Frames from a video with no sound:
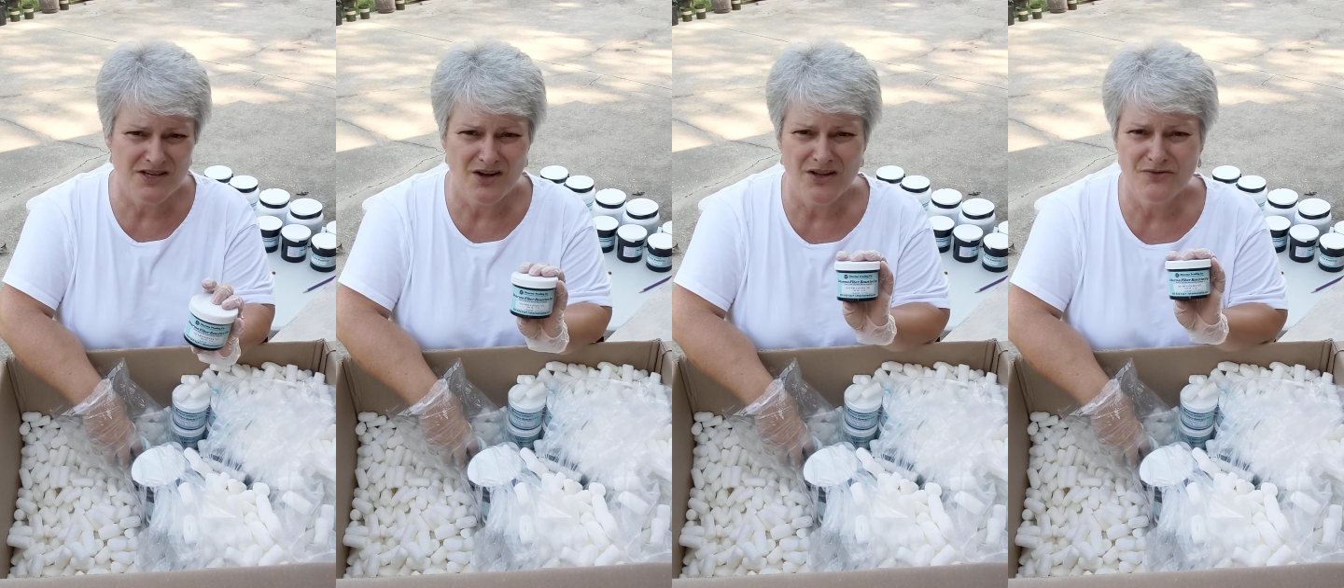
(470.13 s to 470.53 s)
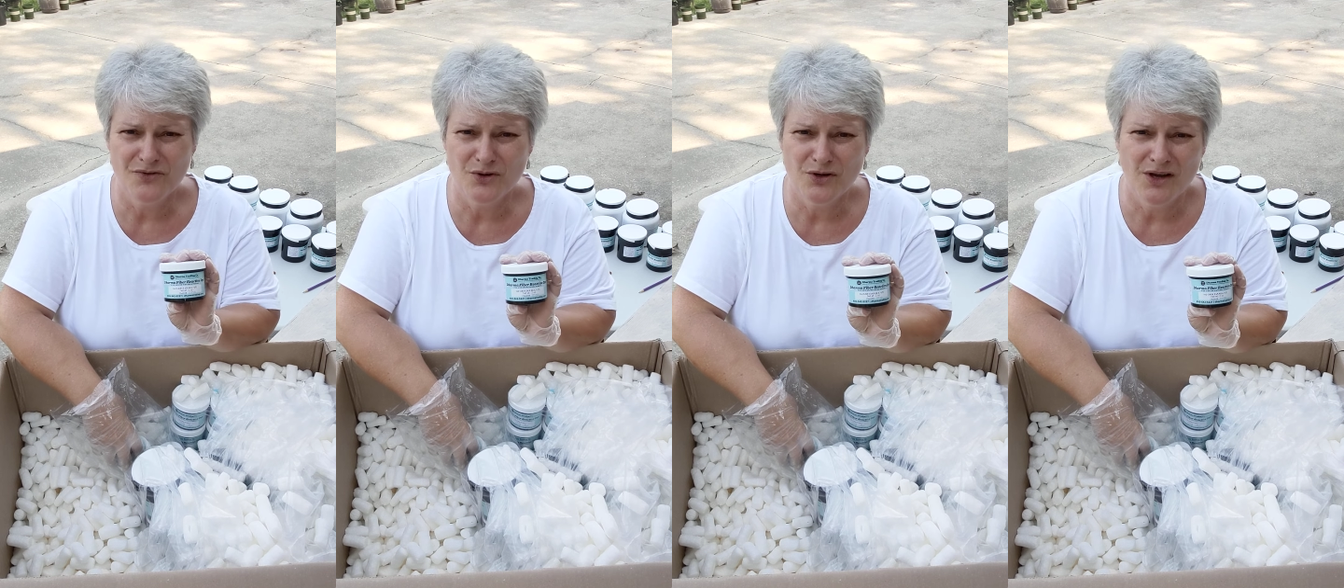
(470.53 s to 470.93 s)
y'all, if
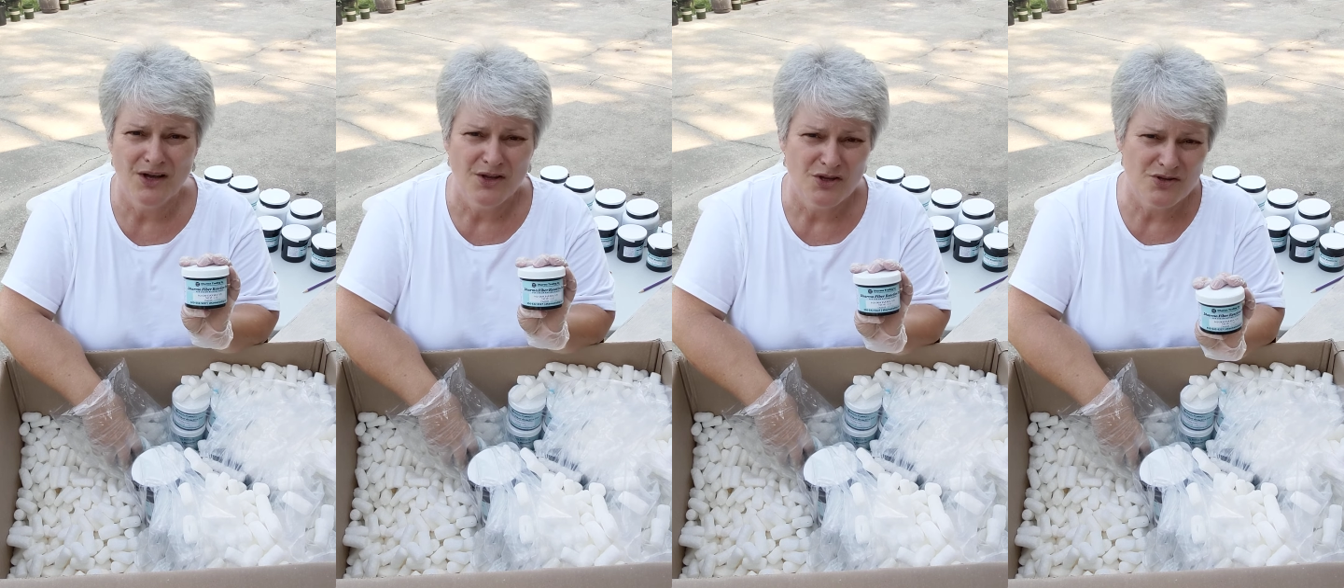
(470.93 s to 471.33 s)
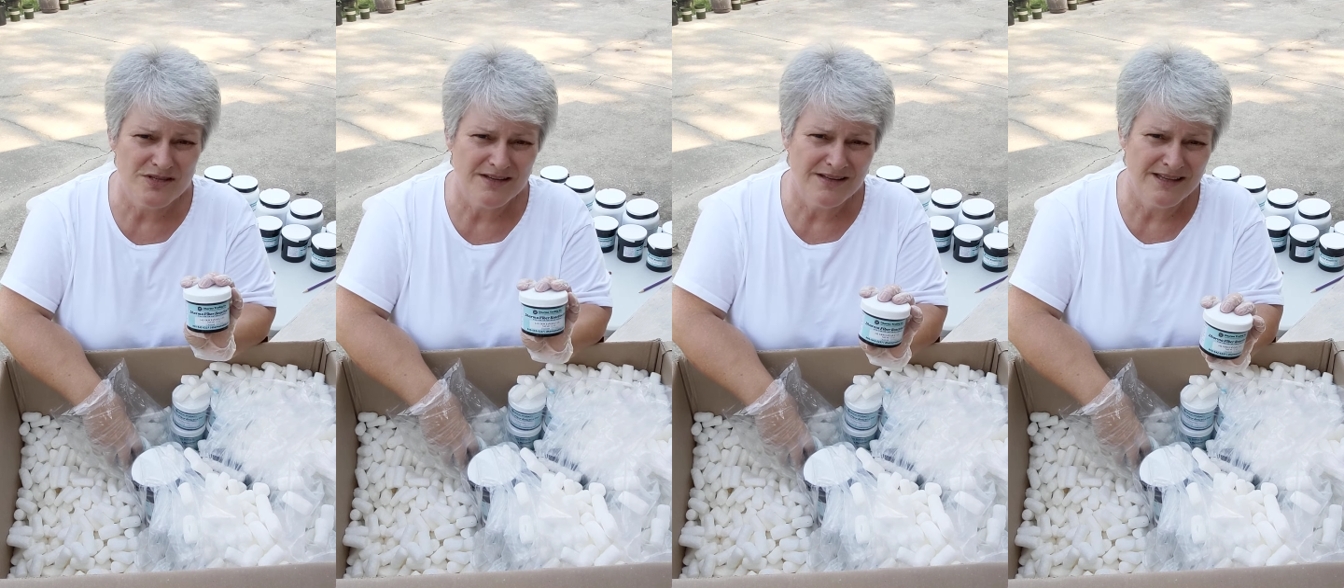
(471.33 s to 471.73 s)
you're
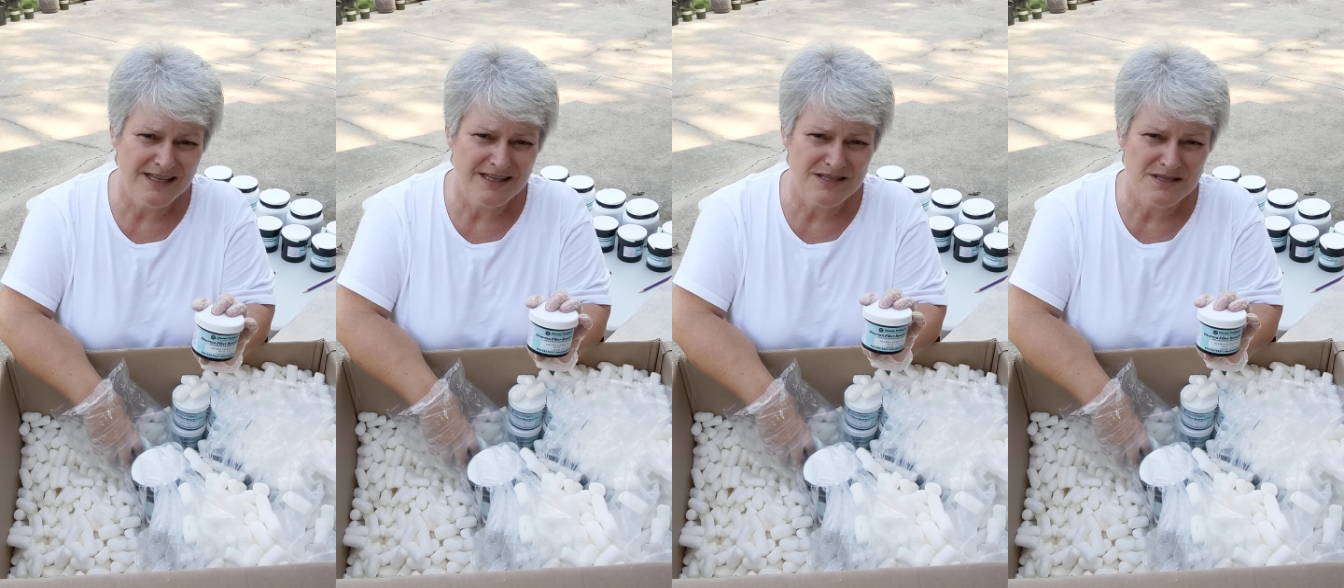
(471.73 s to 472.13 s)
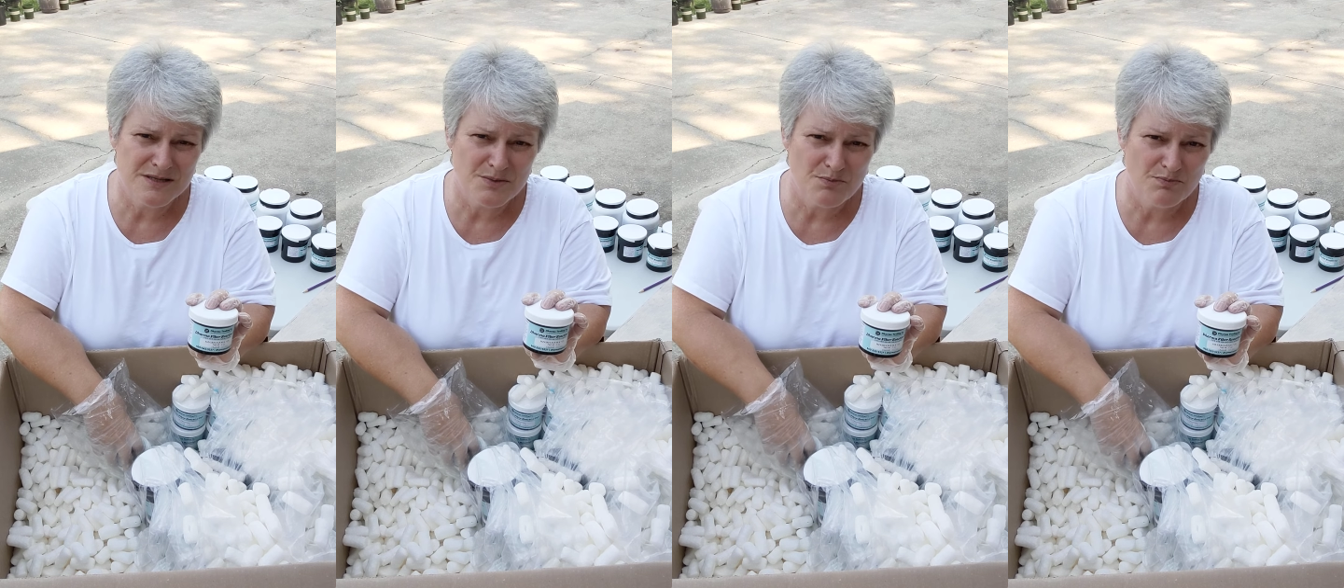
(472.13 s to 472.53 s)
using
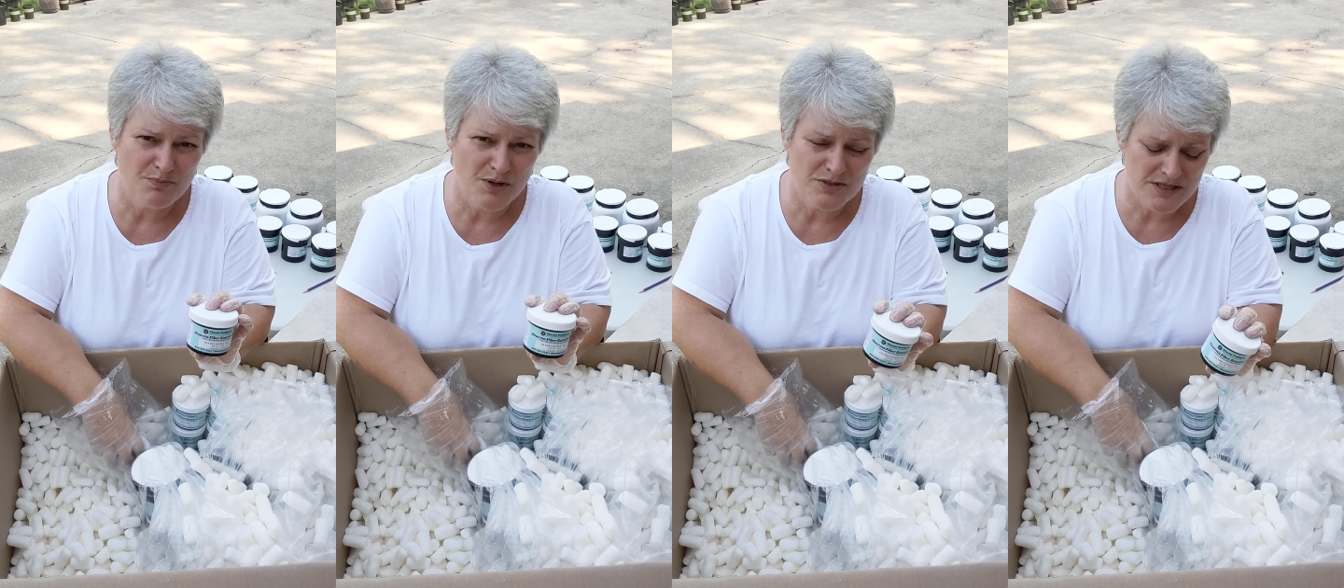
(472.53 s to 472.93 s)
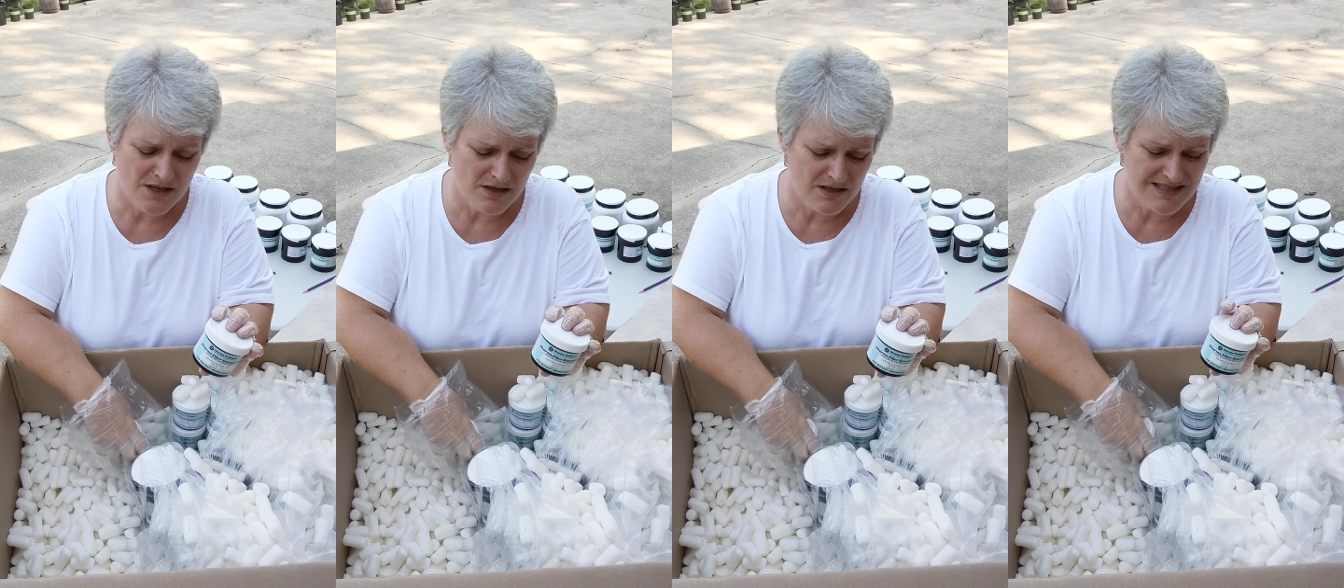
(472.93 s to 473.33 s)
these
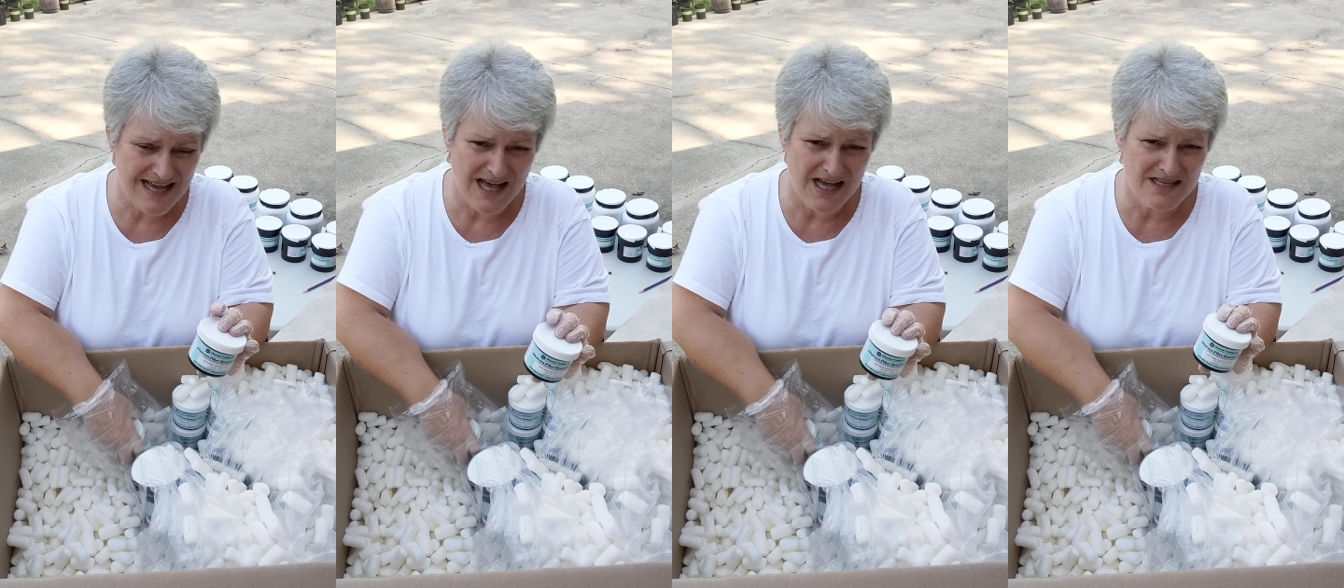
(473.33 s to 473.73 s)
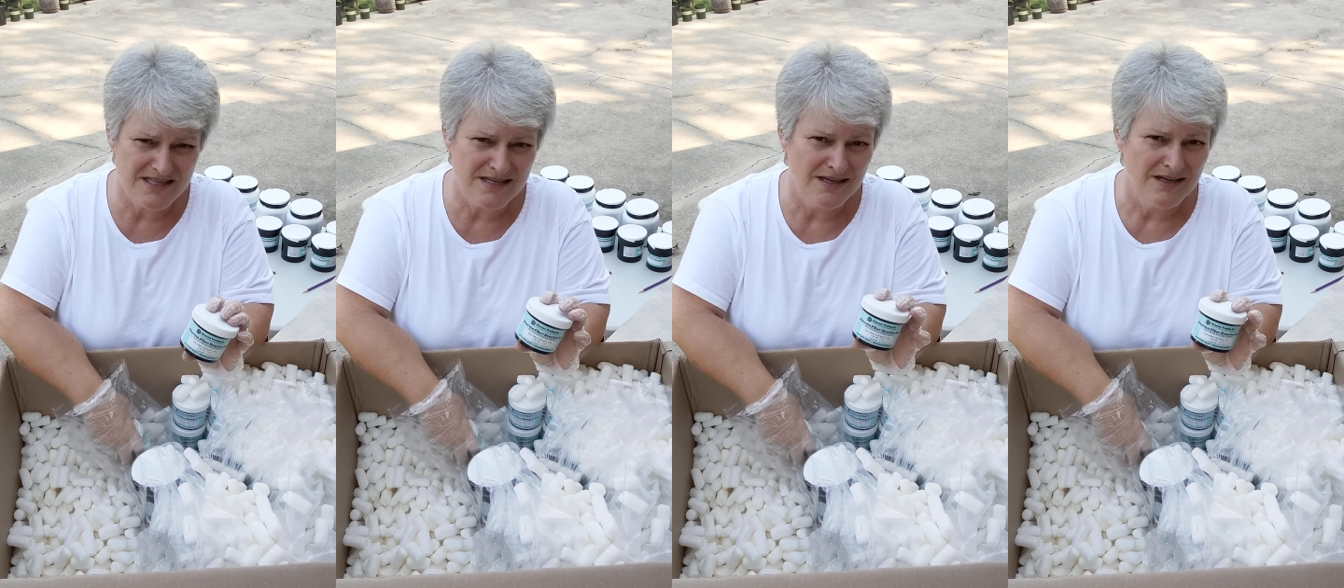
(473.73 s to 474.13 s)
Procion dyes,